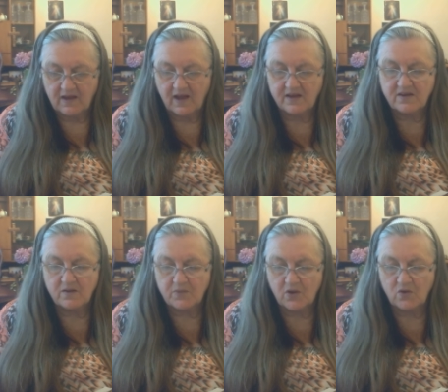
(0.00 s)
and
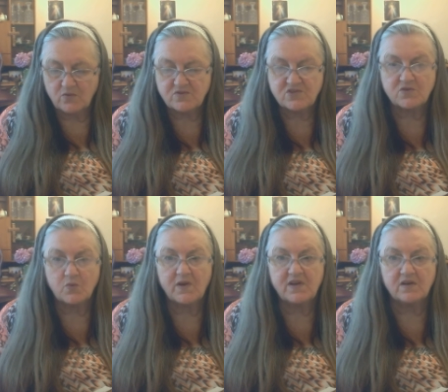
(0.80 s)
upholds the
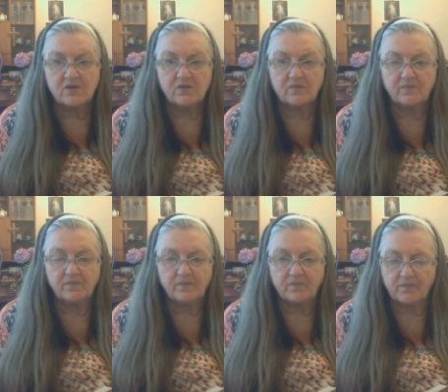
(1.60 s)
widow
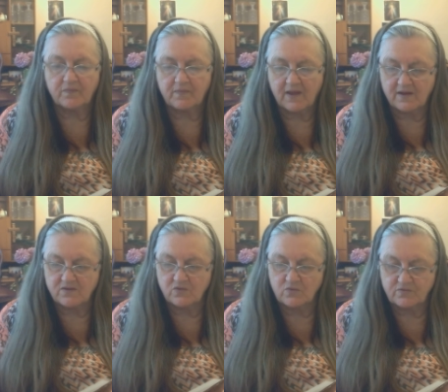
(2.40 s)
and
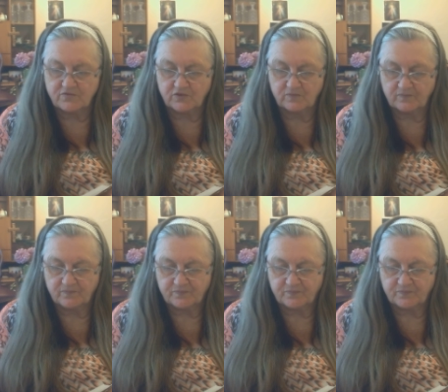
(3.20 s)
orphan